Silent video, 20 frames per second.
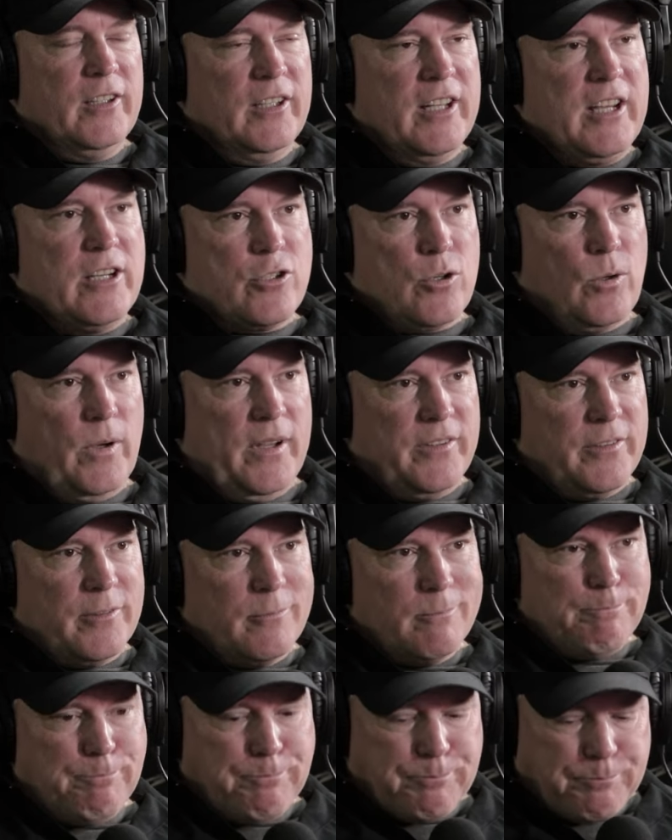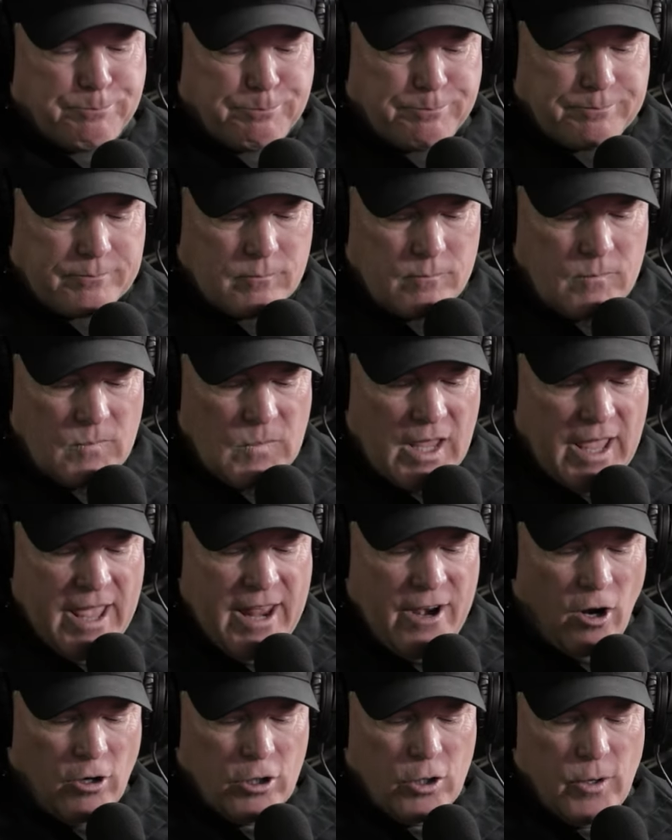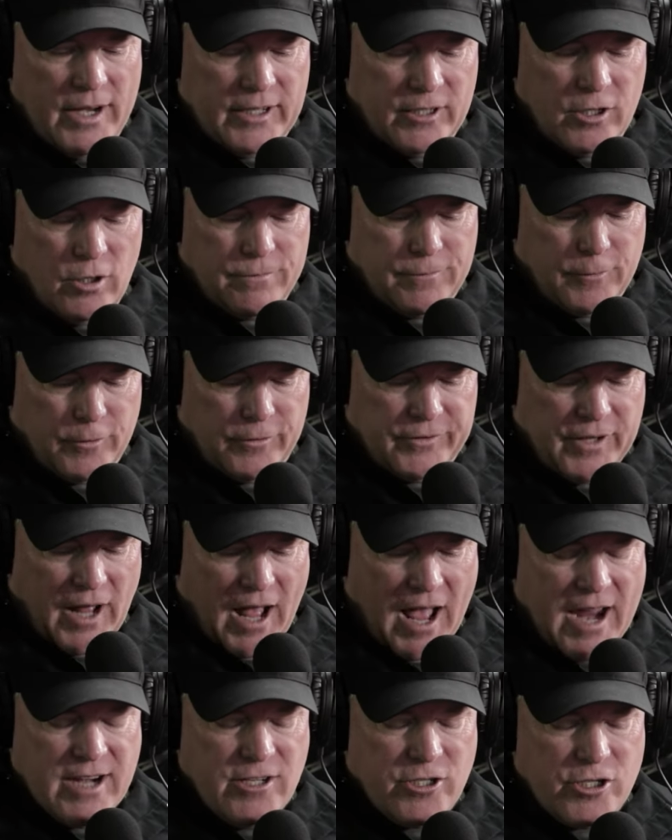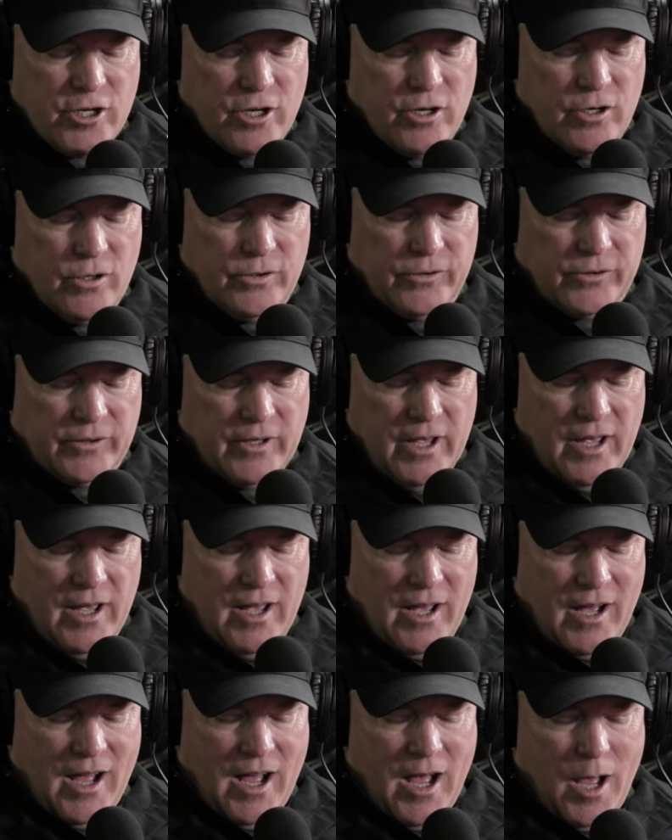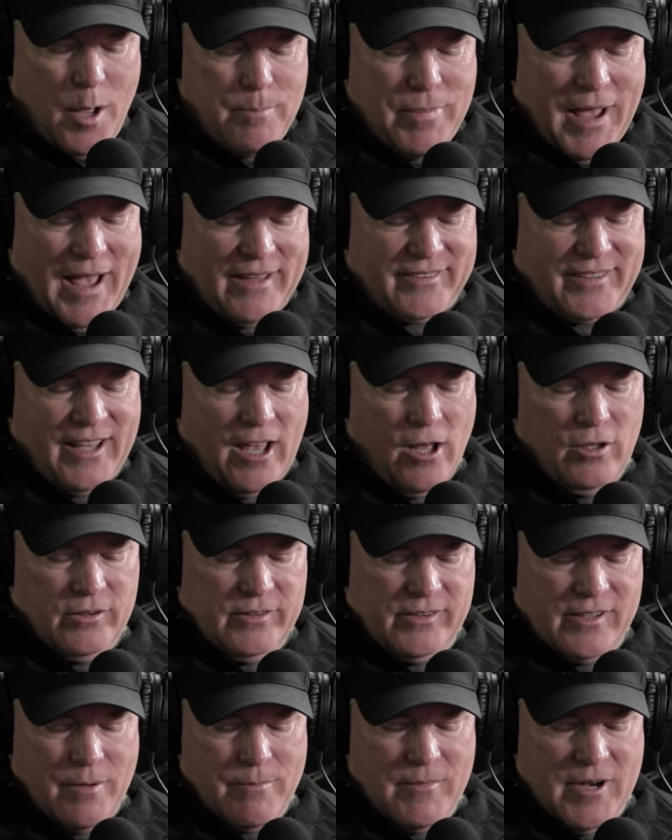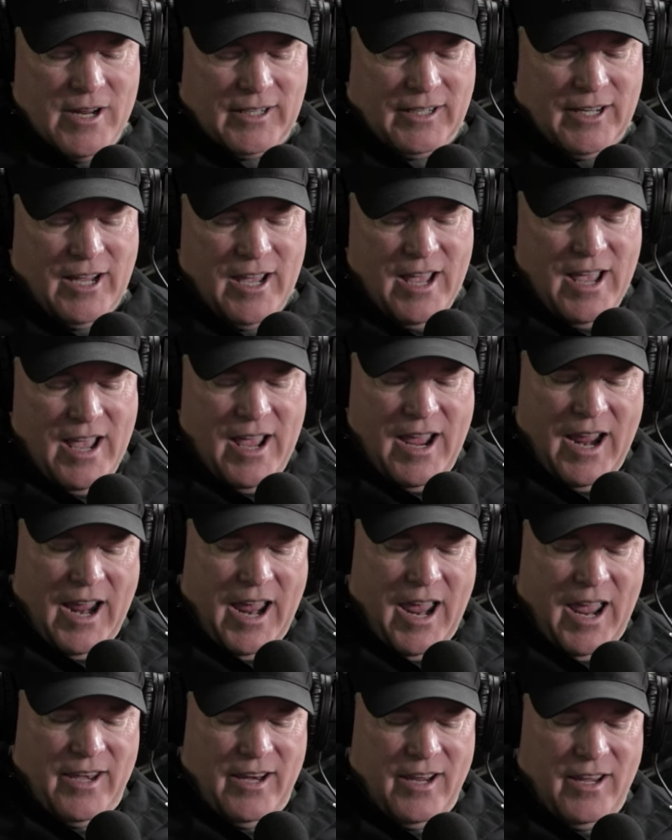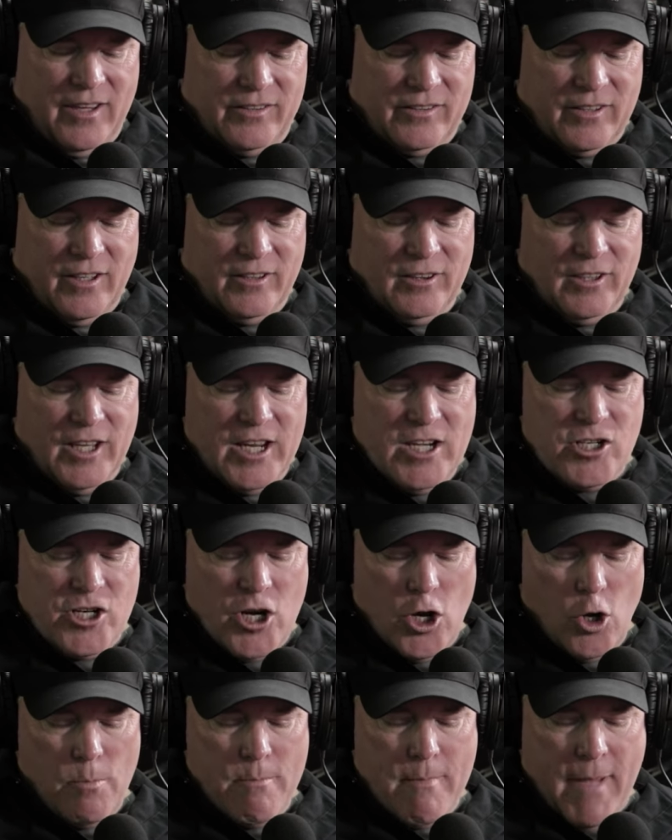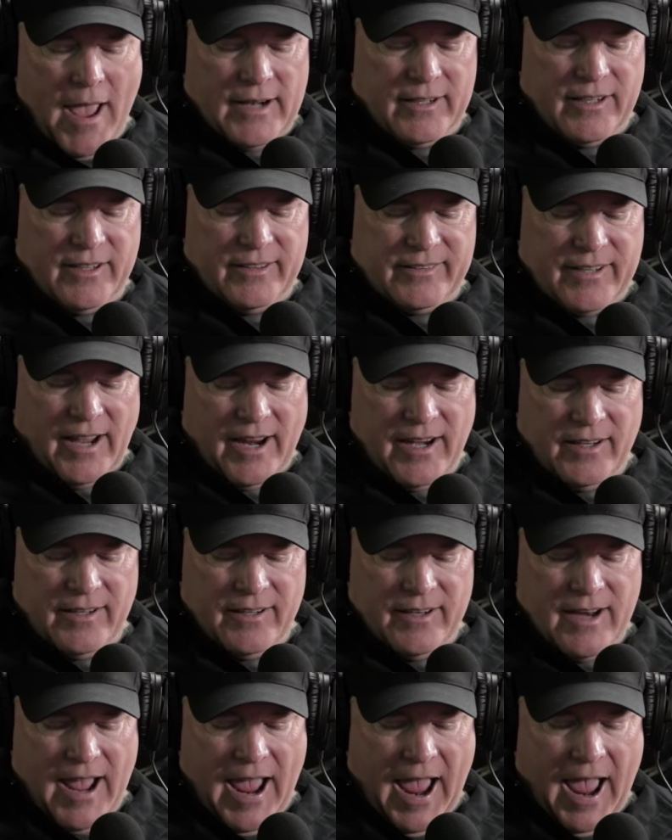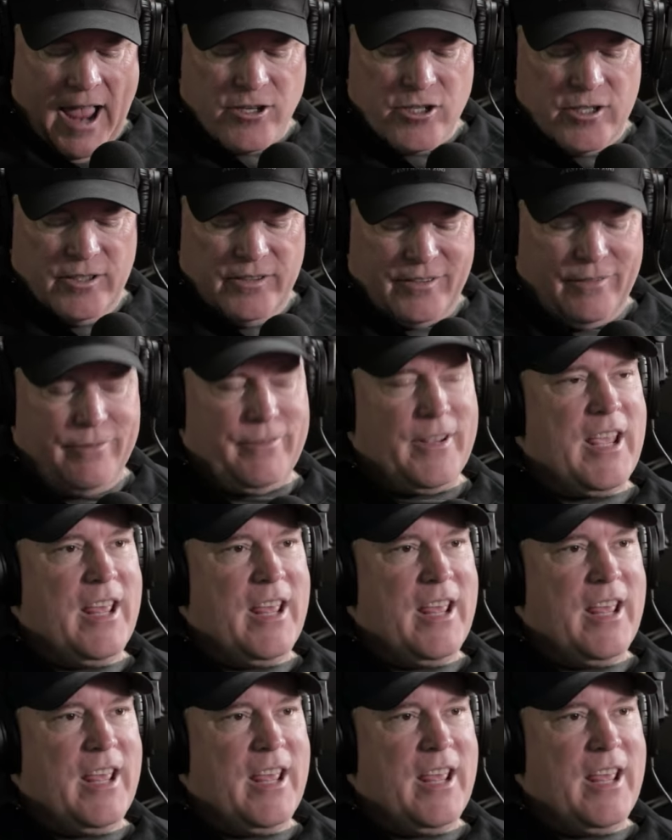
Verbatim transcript: elite choice, and I'll go ahead and go first. I chose Pascal Demnick and his Legio Magna Titan Ashes of